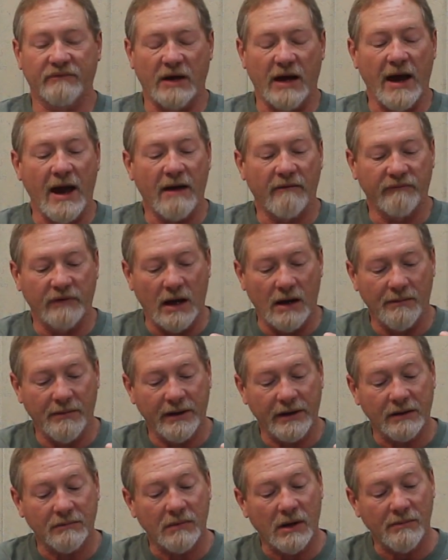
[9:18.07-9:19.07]
I have not
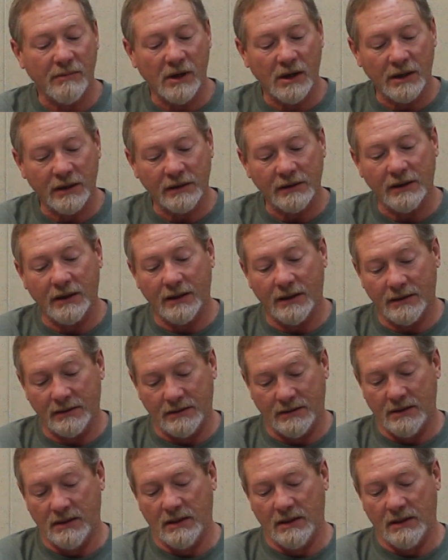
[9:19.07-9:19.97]
made up my mind yet